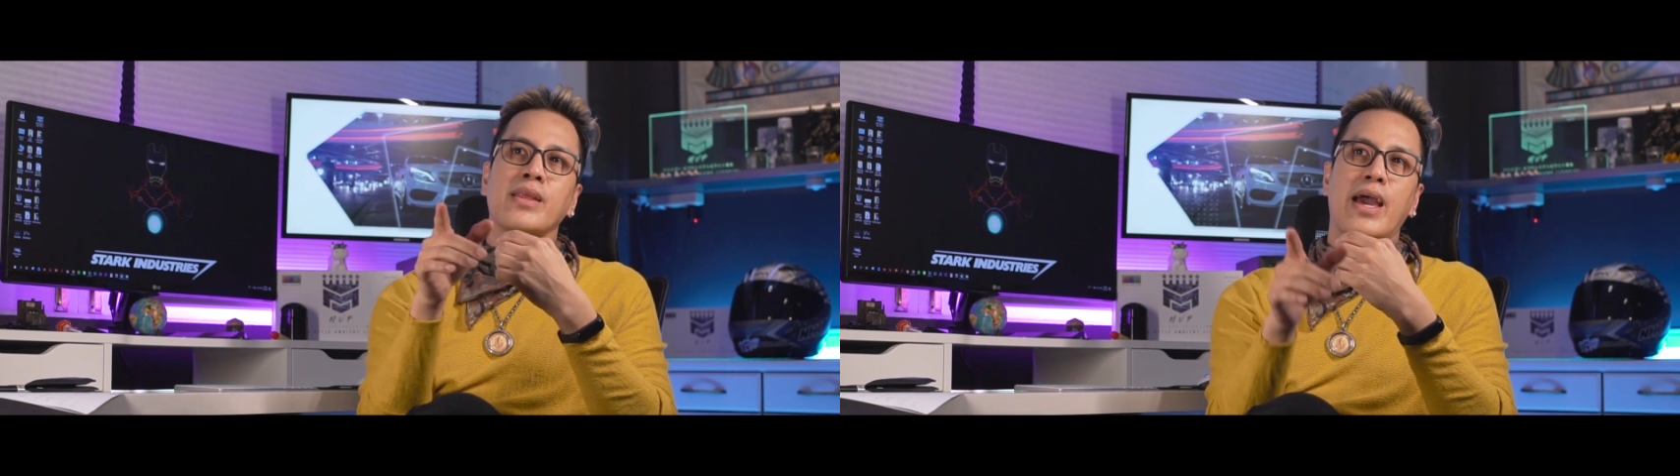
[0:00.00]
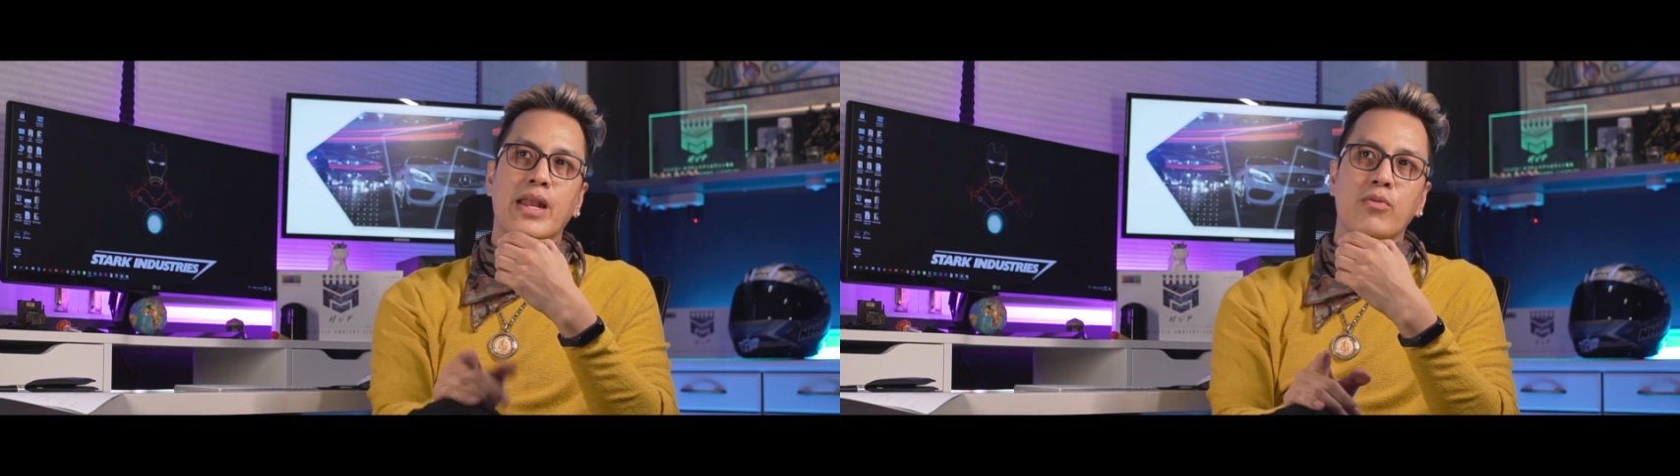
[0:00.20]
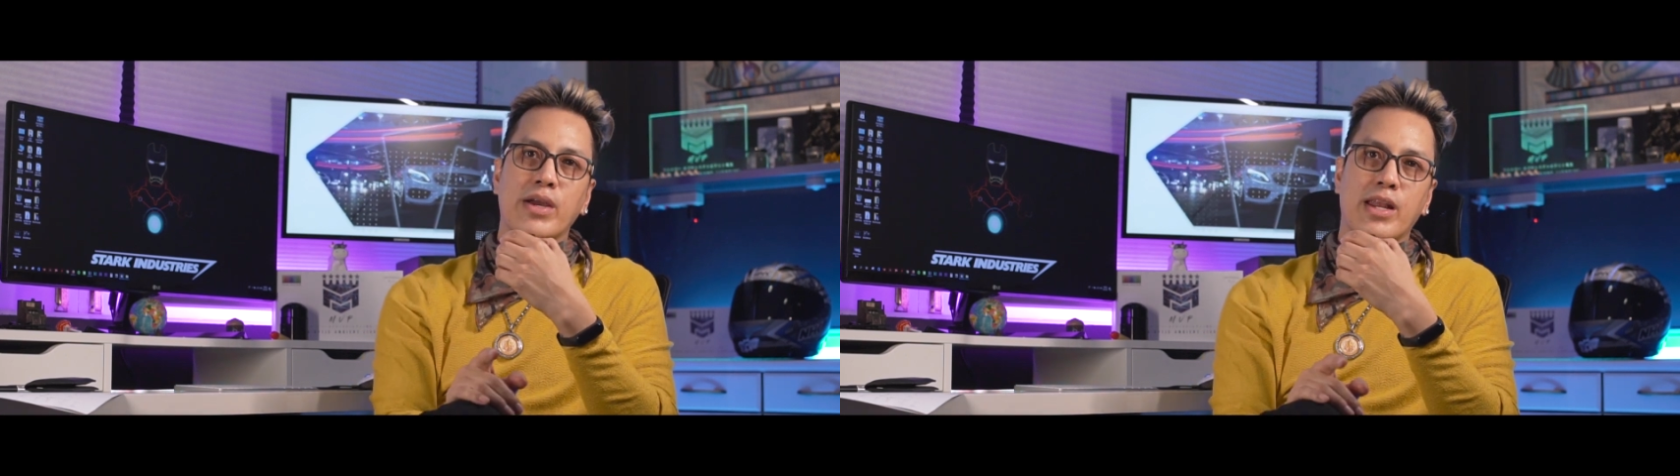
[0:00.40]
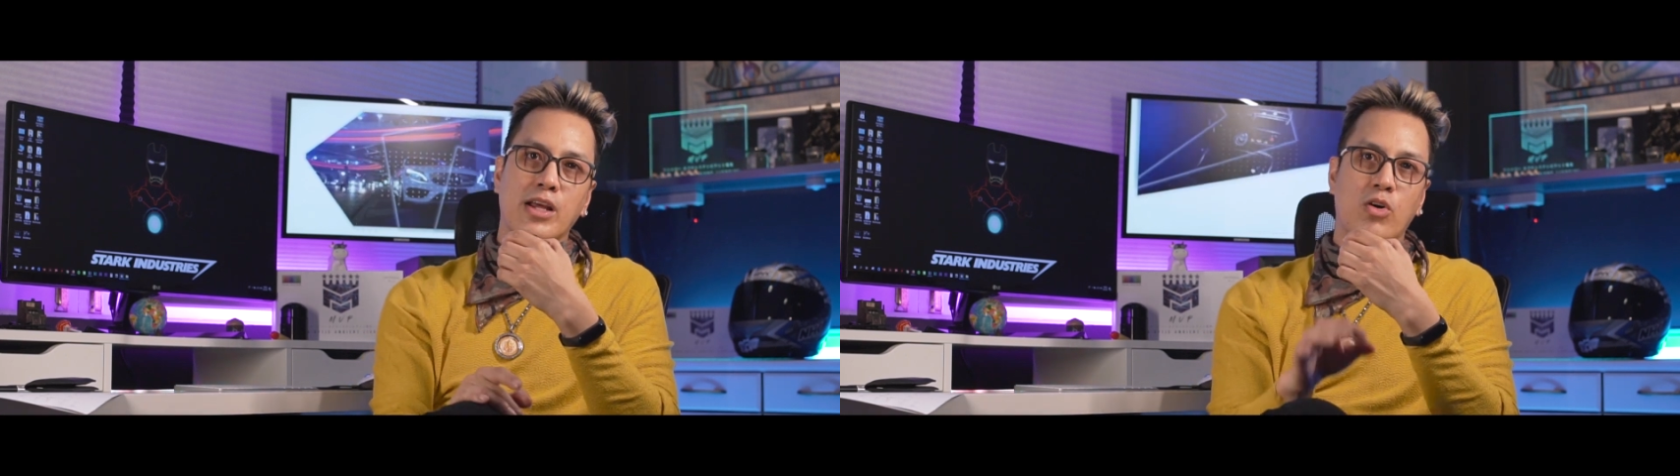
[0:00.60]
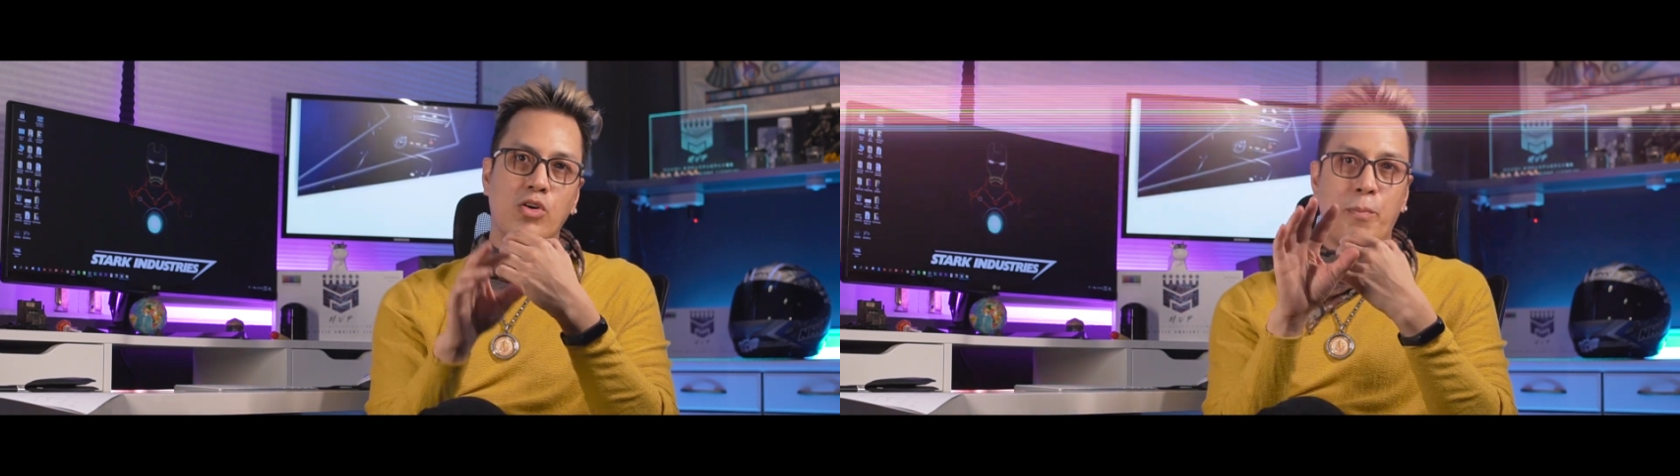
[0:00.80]
And then we're gonna
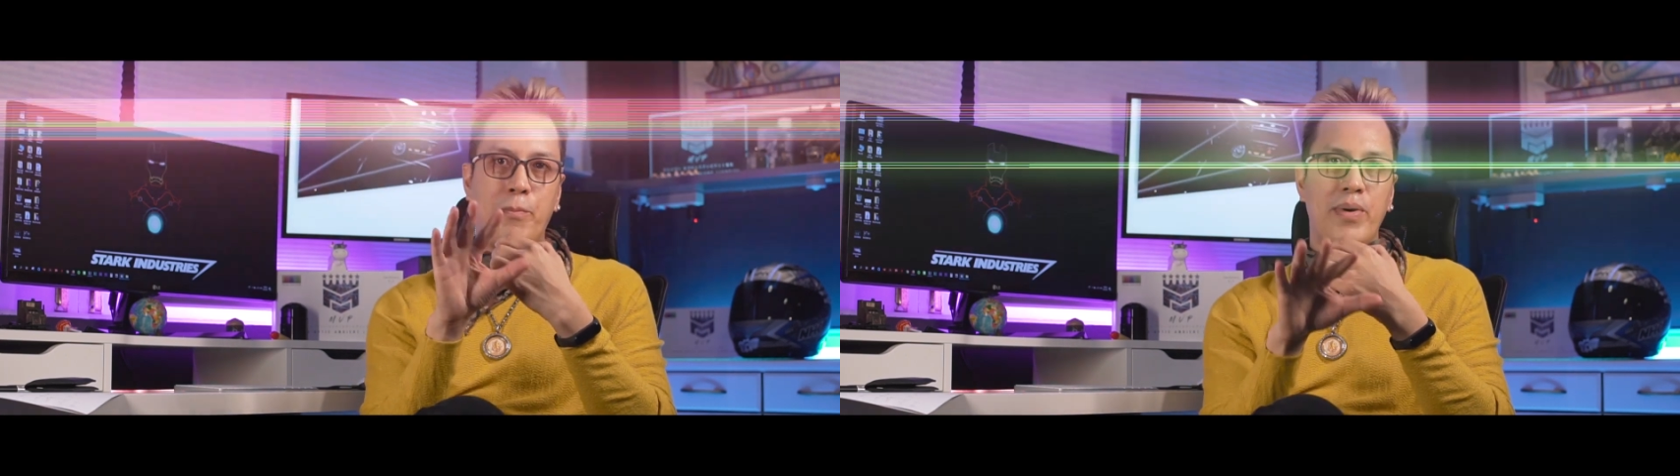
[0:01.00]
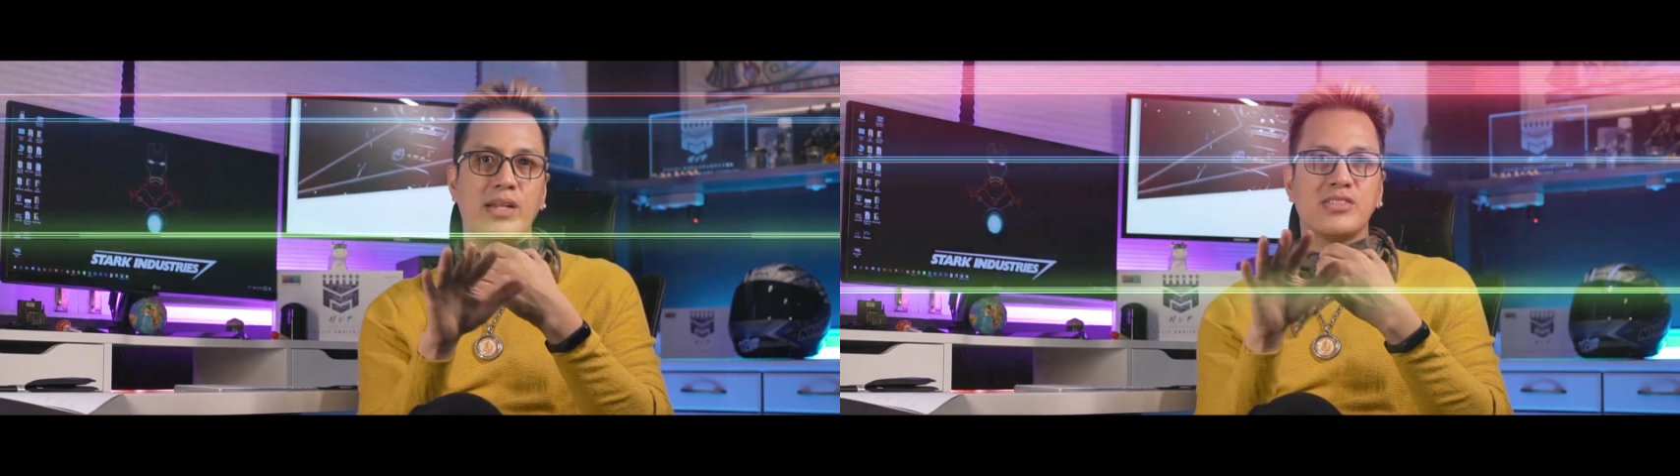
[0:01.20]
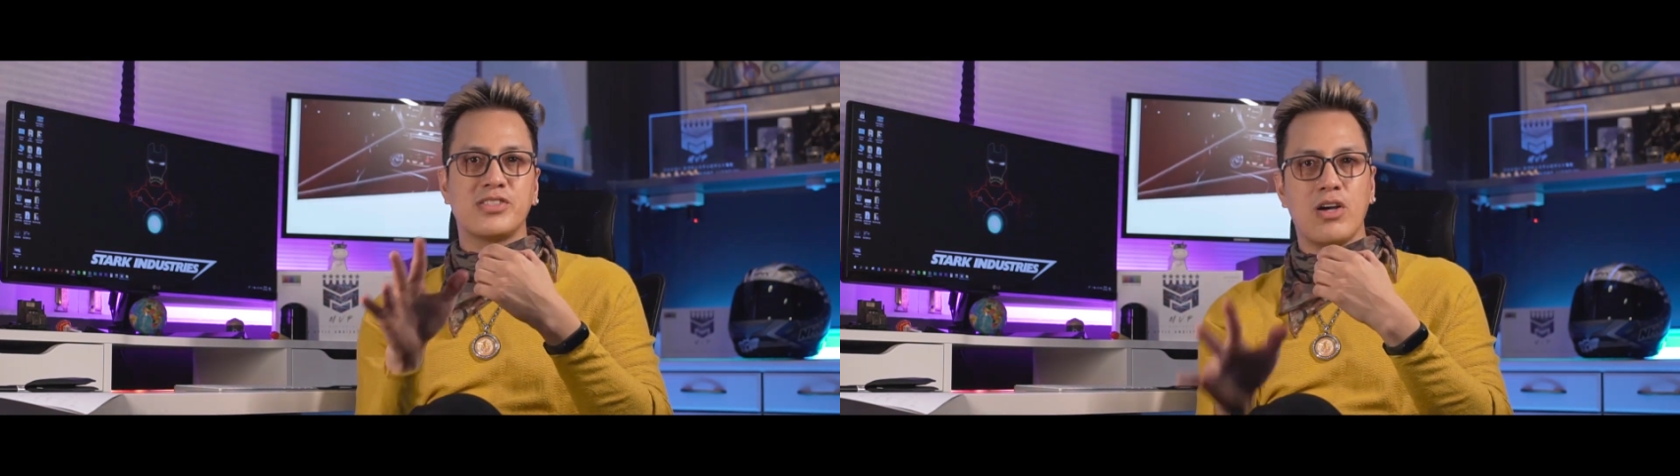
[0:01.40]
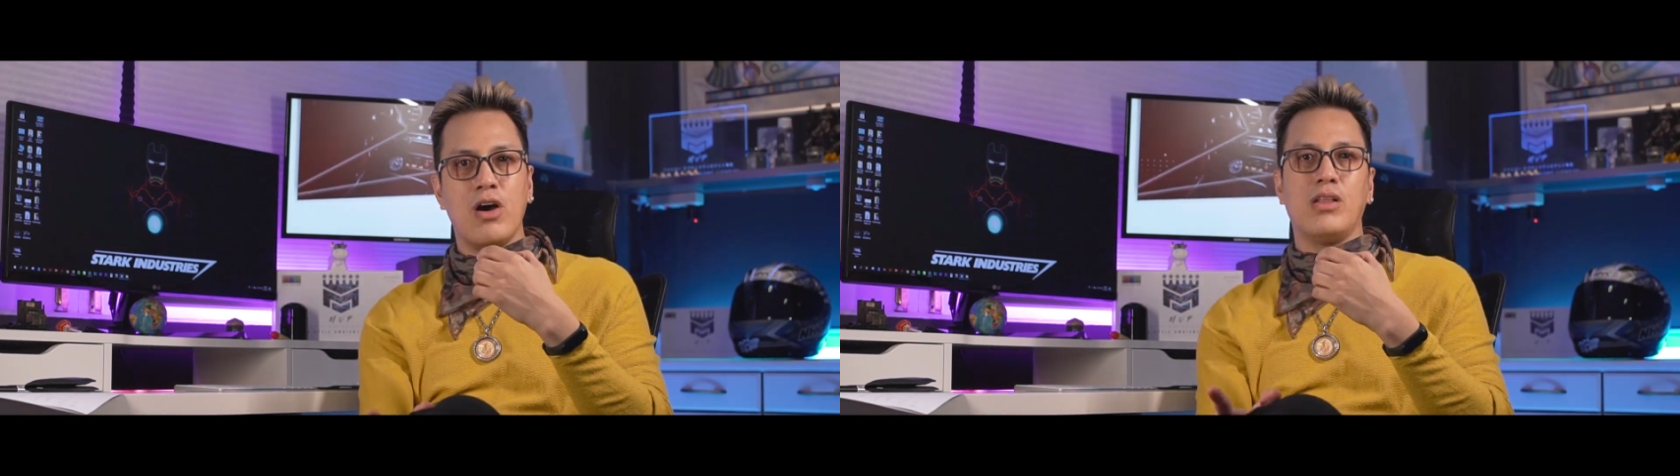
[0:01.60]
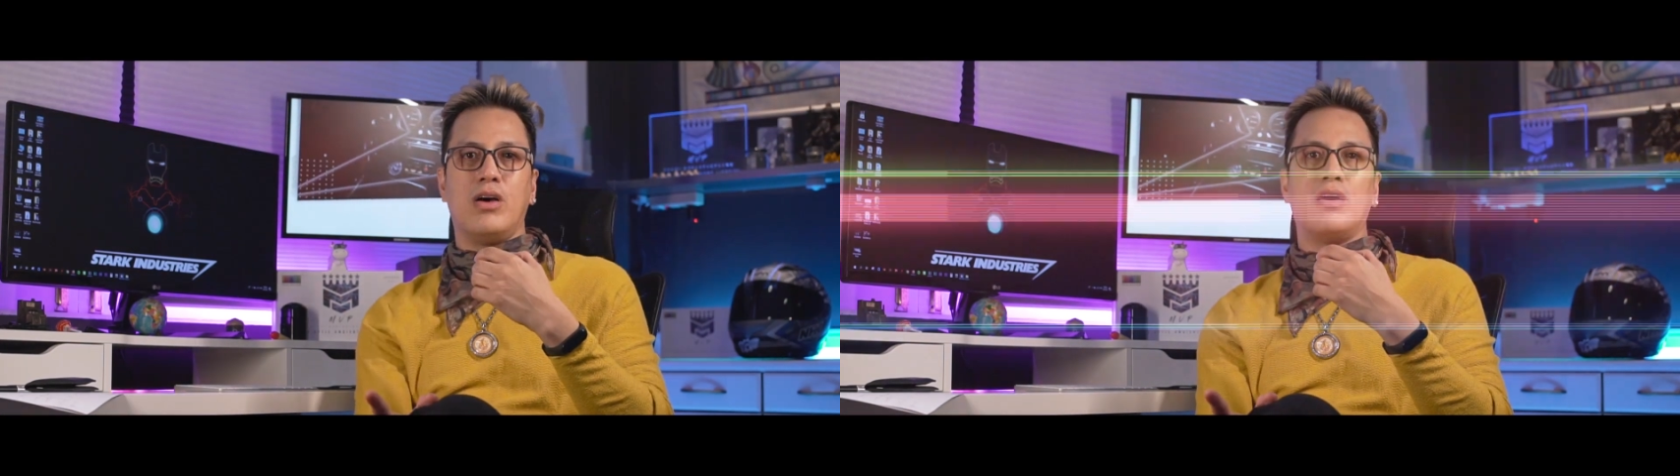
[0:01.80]
go to Ben's
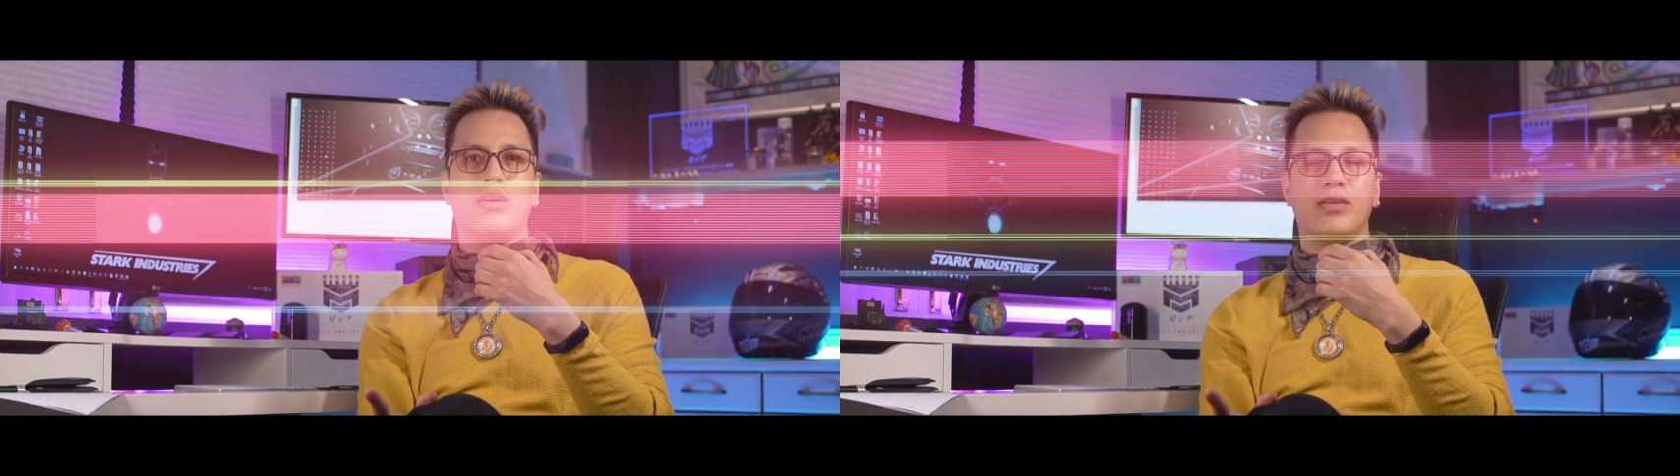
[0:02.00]
Tongue Law.